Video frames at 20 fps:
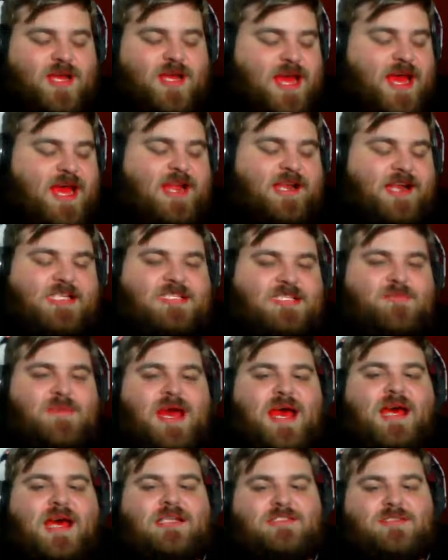had a
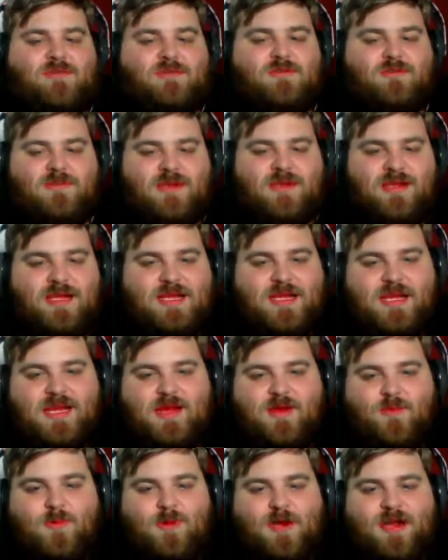spasm
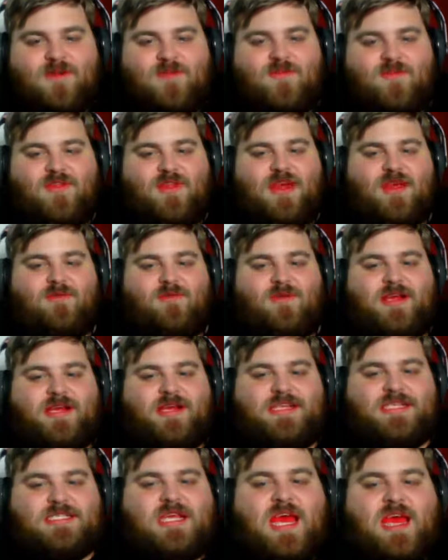whenever they released
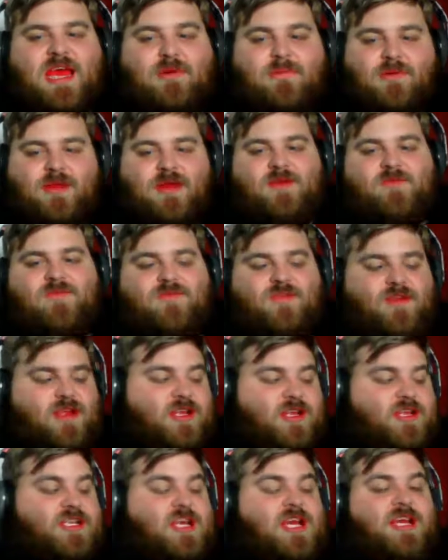gameplay
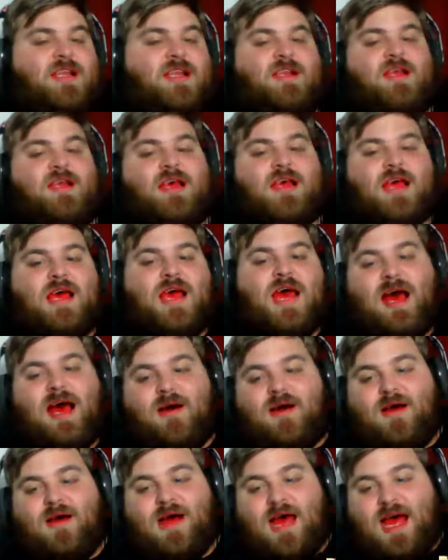footage, and I
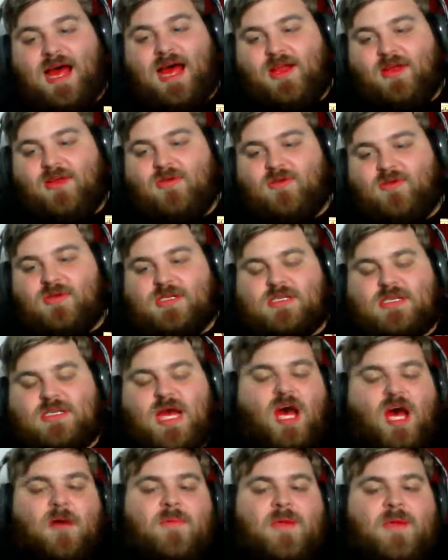know
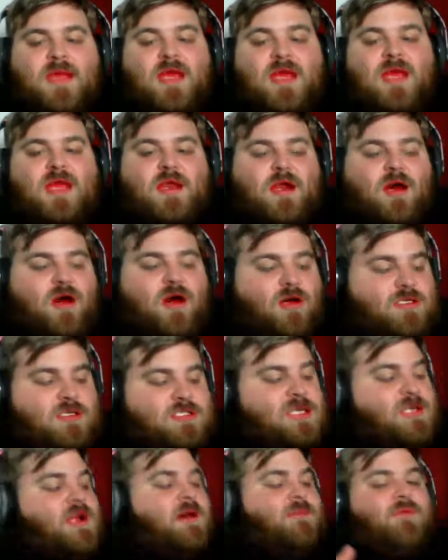Tommy and Austin.
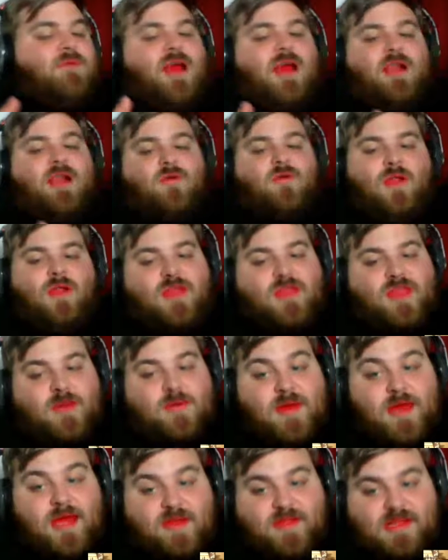I'm kind of realized they've
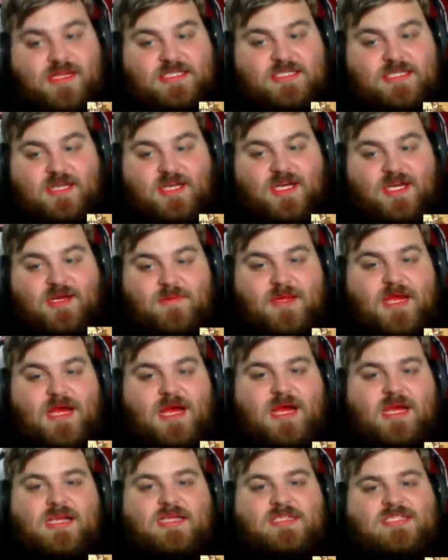had this up
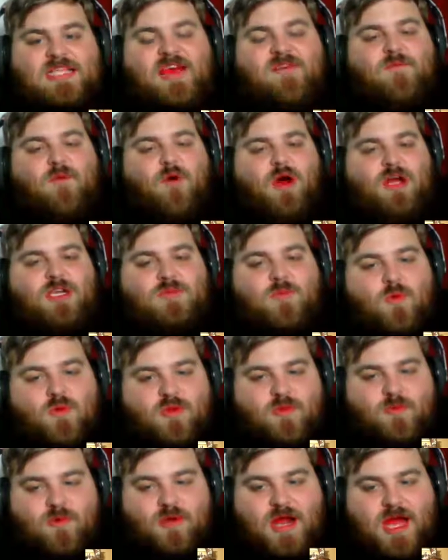because they've watched more than
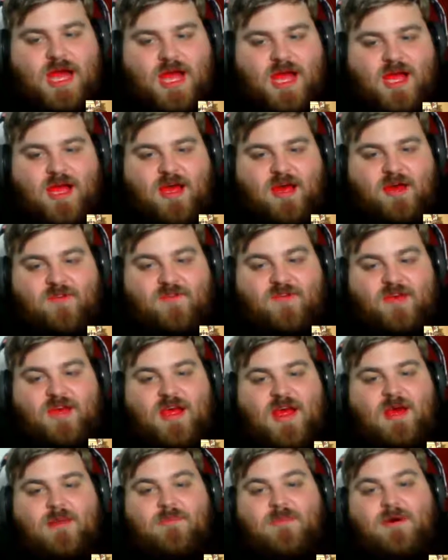what I have.
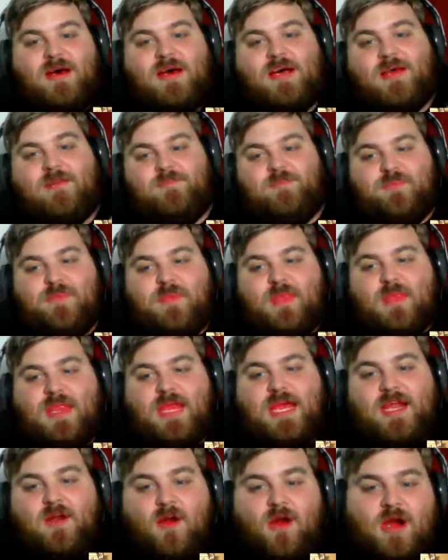But
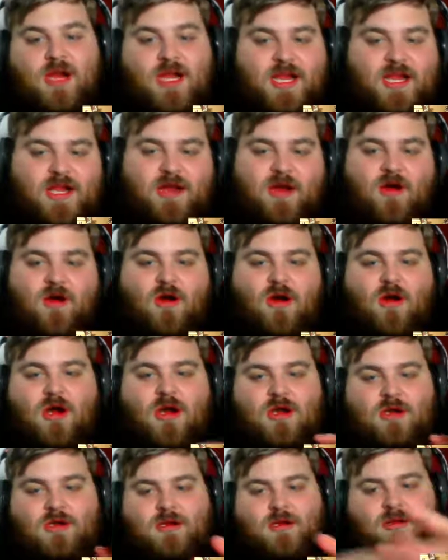in
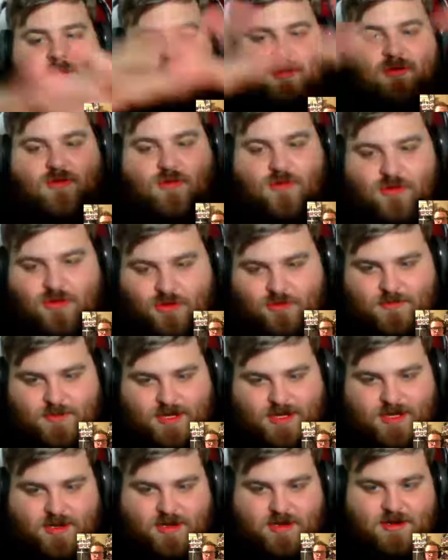our group
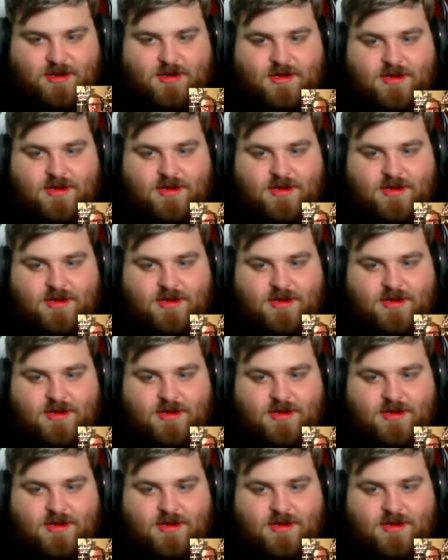here,